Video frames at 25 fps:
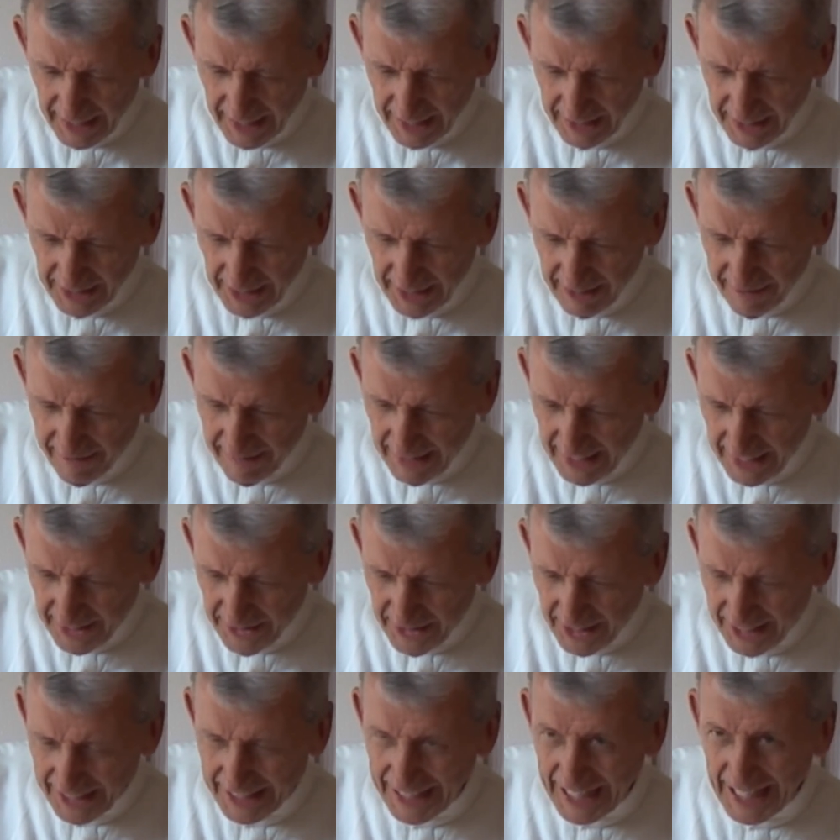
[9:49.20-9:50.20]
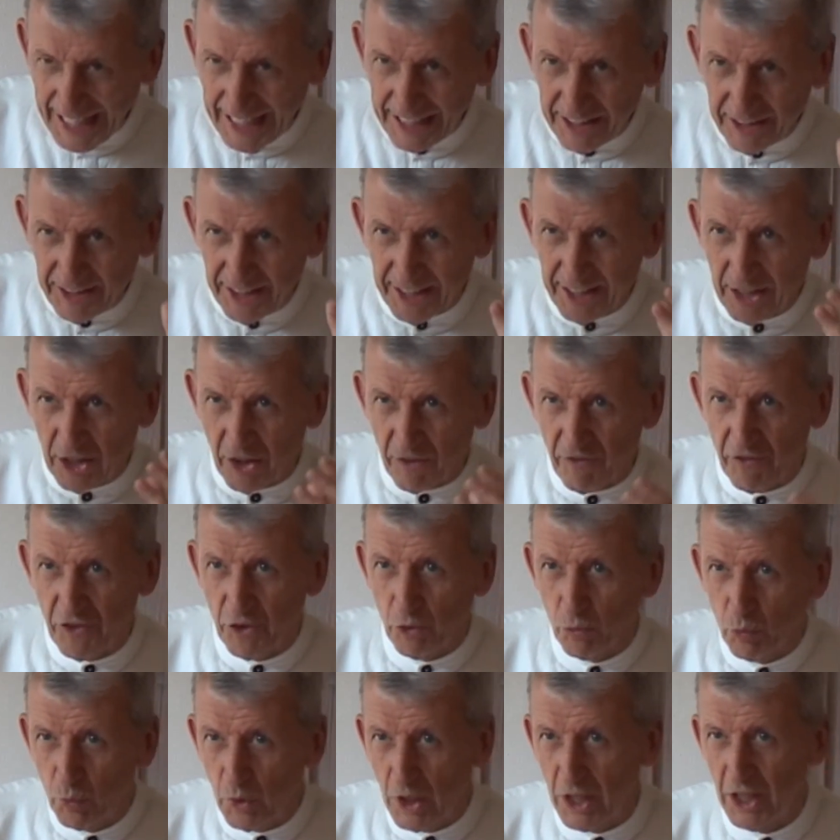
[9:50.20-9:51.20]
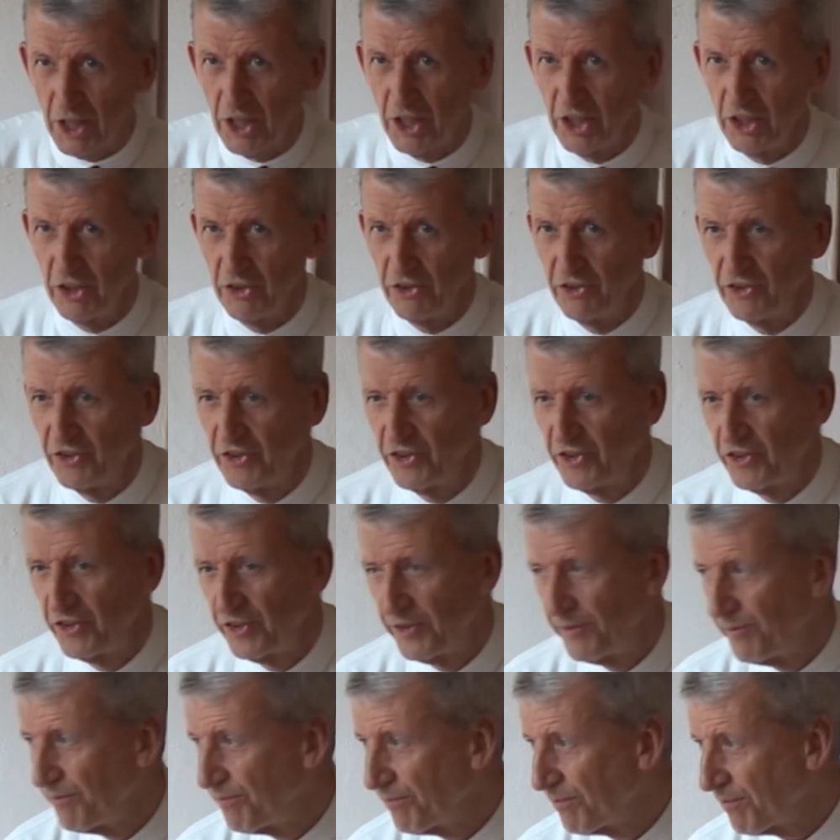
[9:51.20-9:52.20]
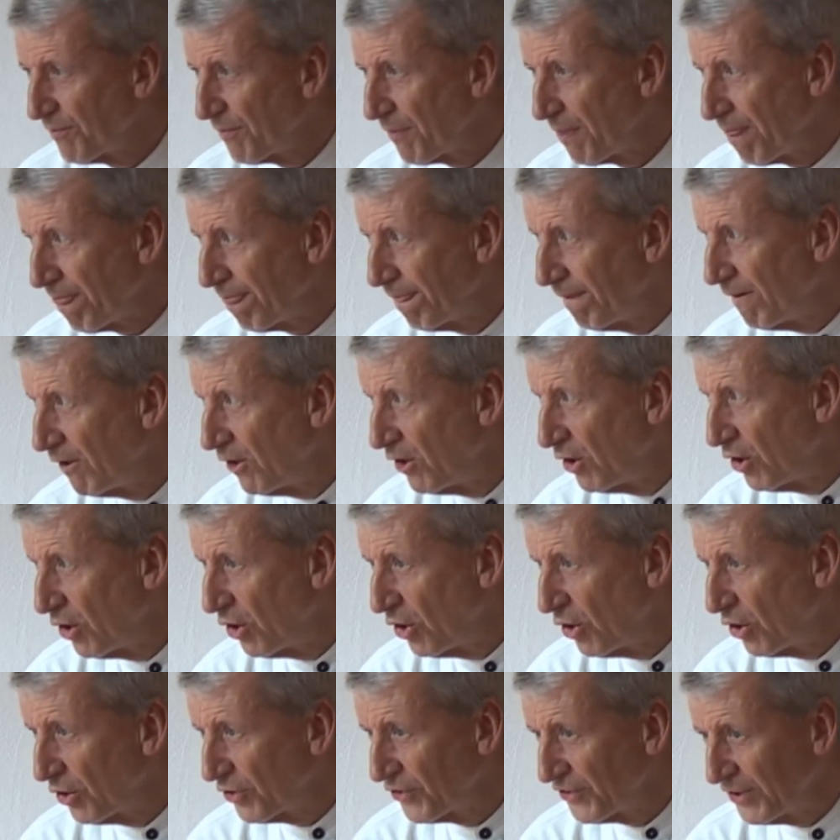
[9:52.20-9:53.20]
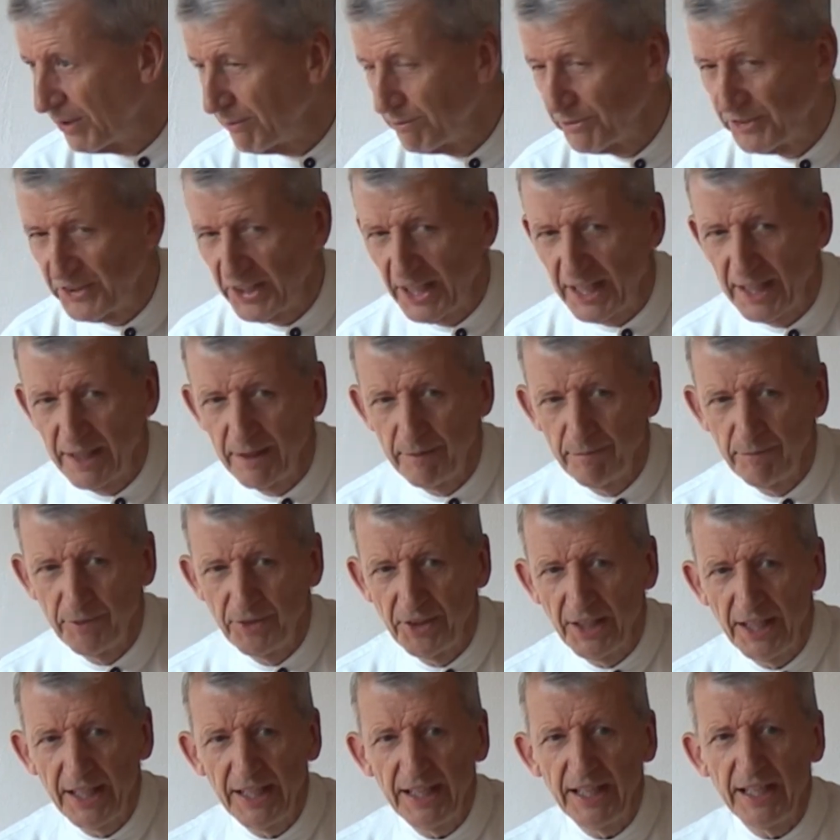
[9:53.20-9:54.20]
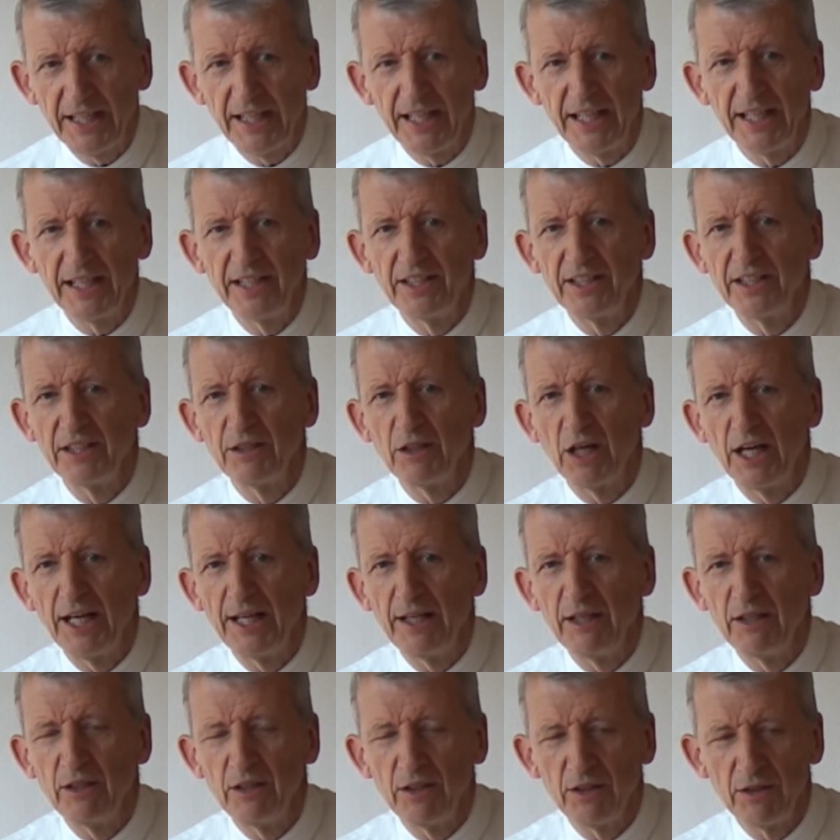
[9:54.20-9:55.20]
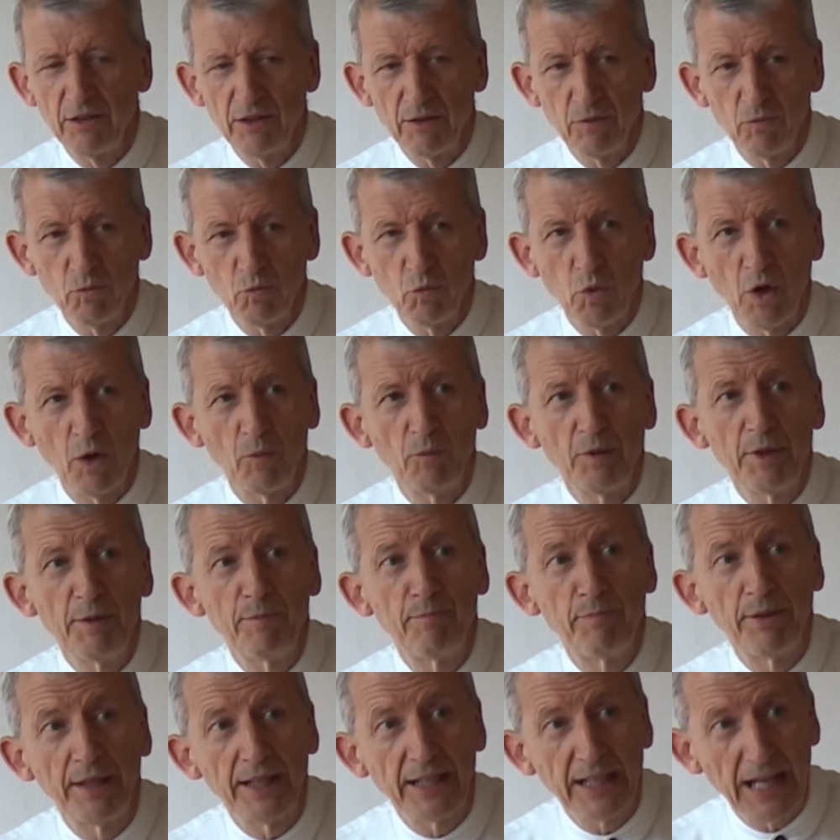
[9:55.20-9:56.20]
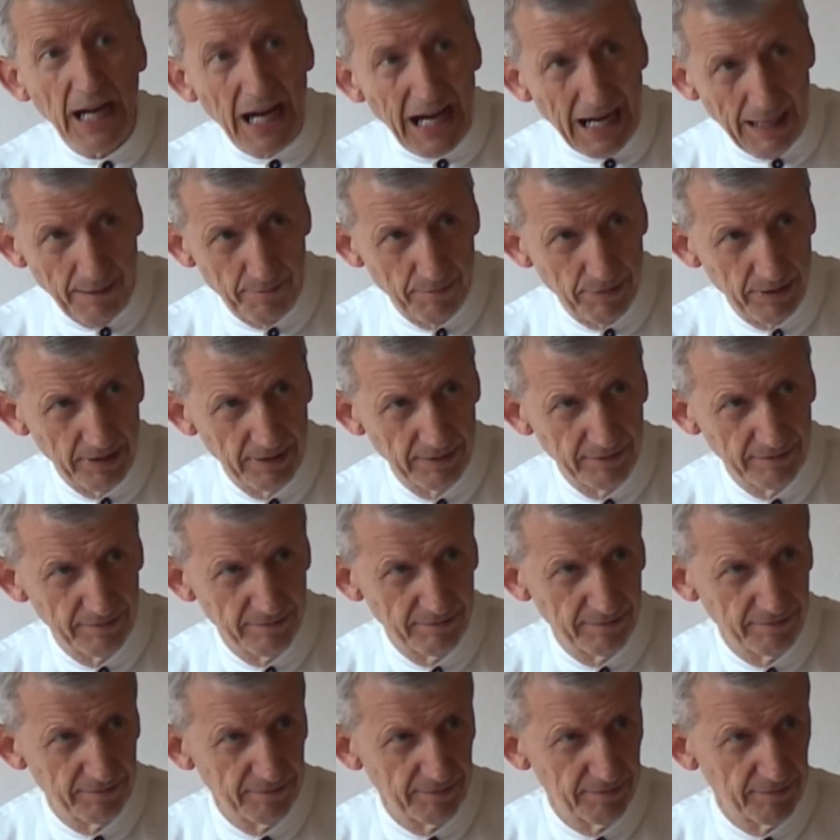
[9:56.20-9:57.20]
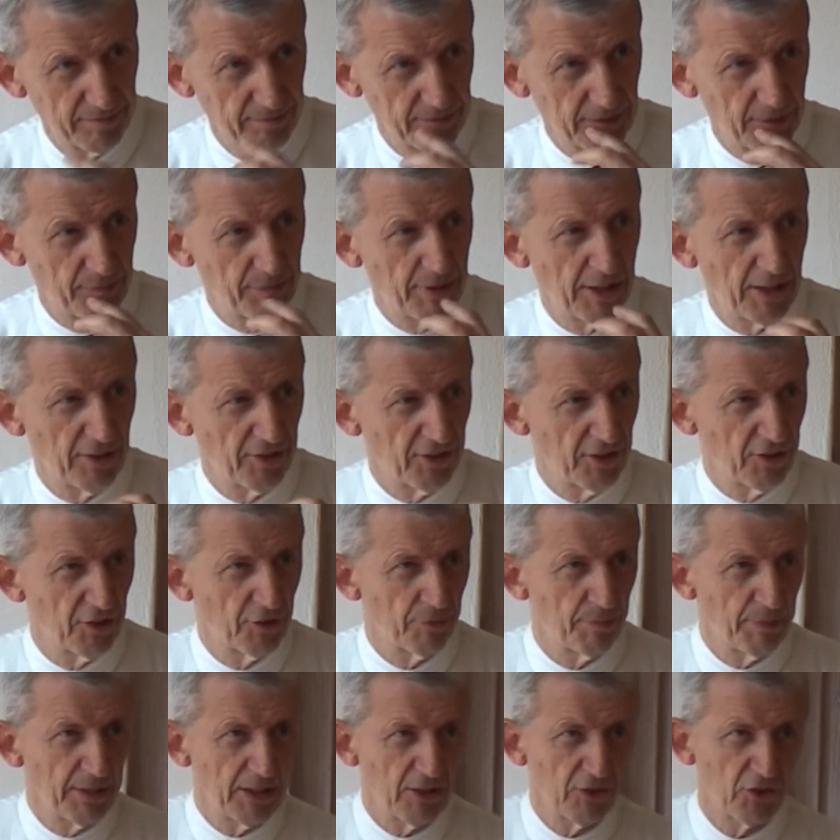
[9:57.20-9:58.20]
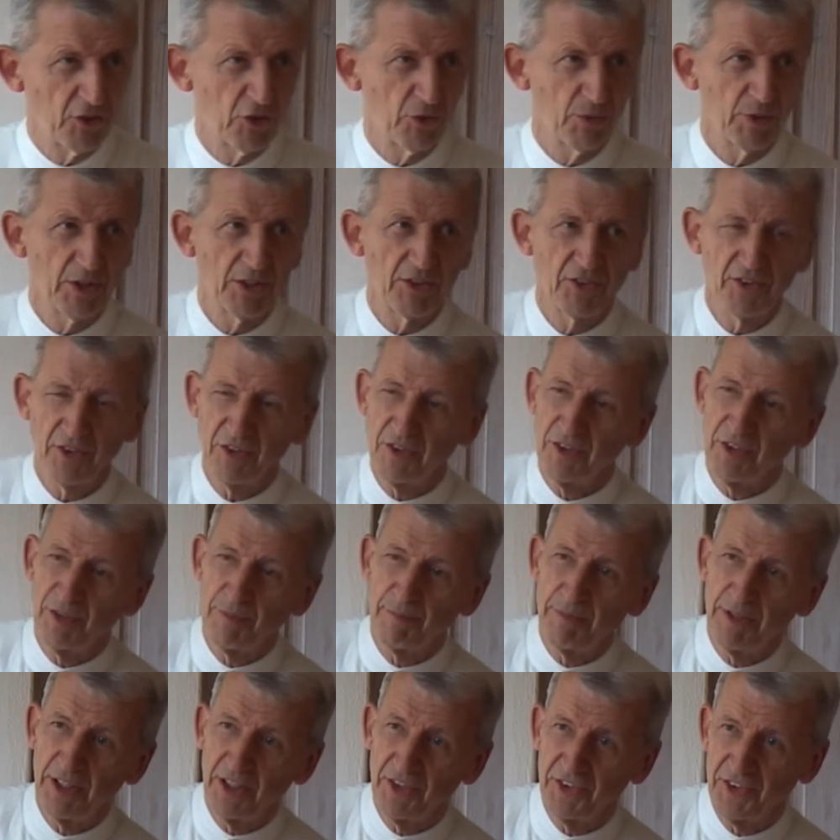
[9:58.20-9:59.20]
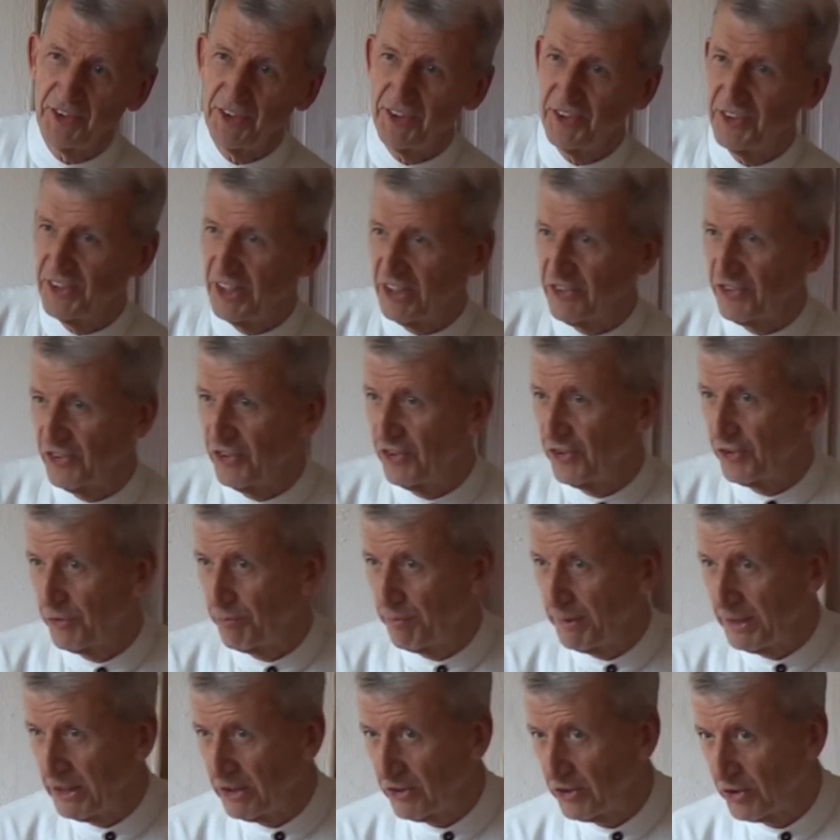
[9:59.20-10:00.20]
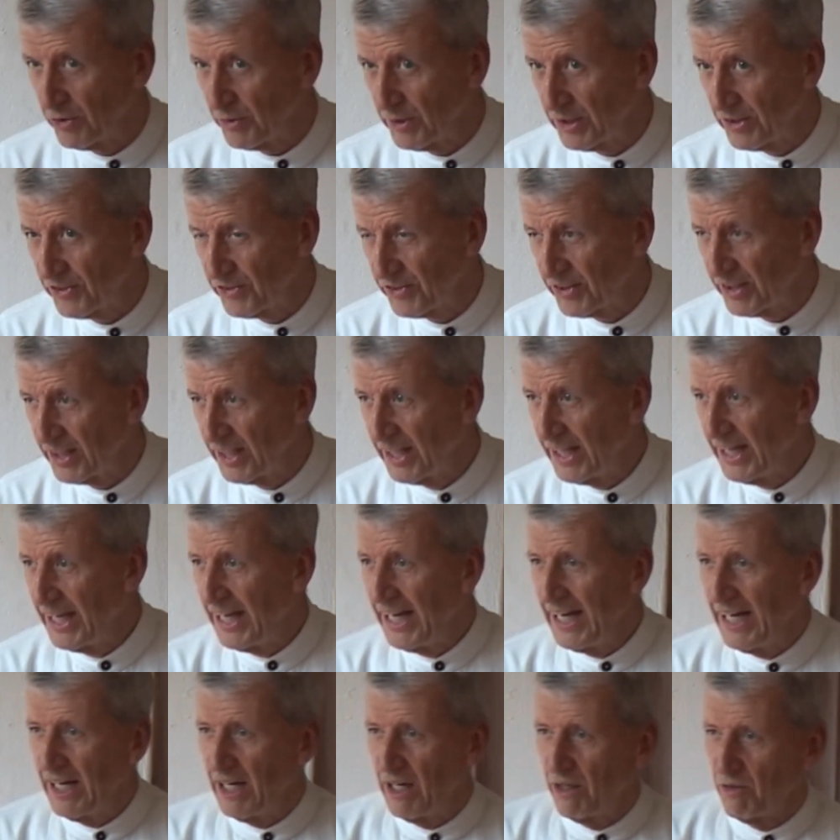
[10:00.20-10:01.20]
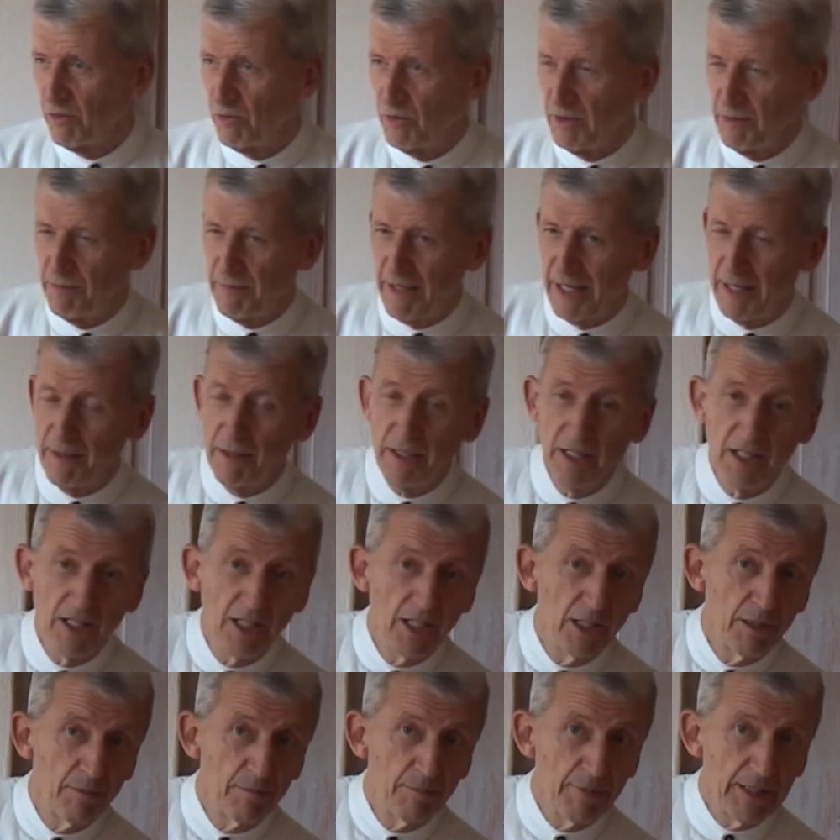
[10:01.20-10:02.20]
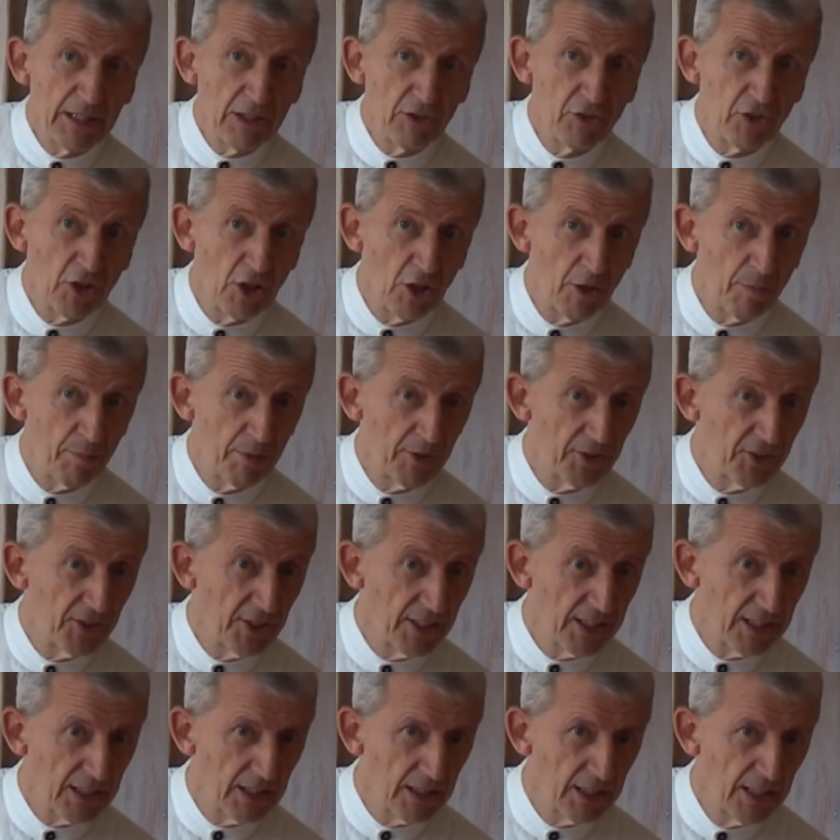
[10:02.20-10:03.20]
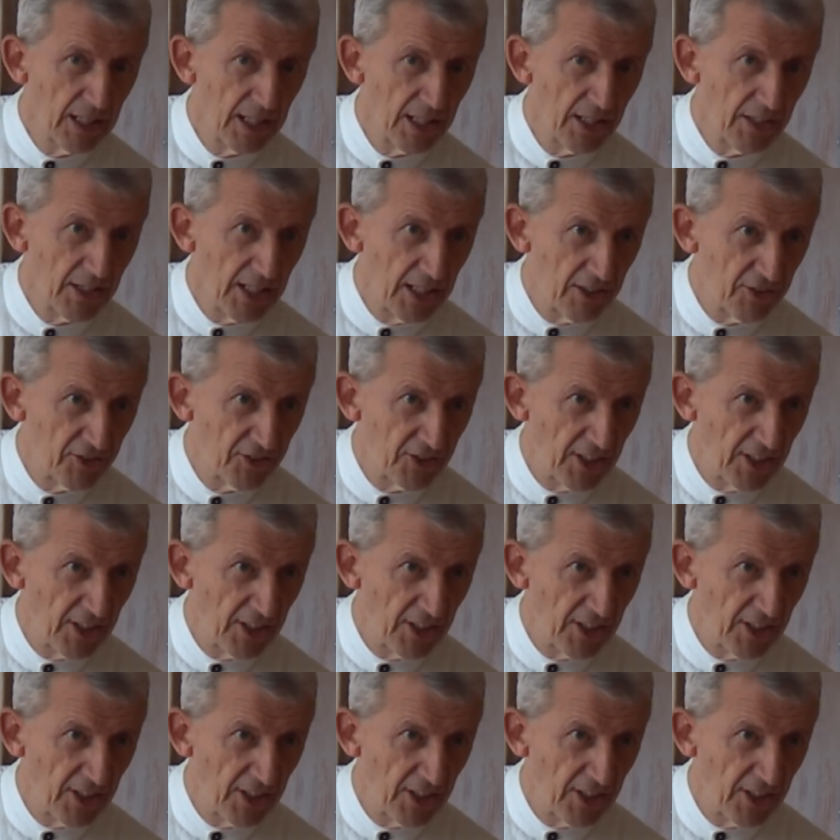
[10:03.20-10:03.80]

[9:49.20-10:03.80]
in the, in the landing of the words, or sometimes in, in what we pick up, the person speaks to us or the person doesn't speak to us, we might be interpreting their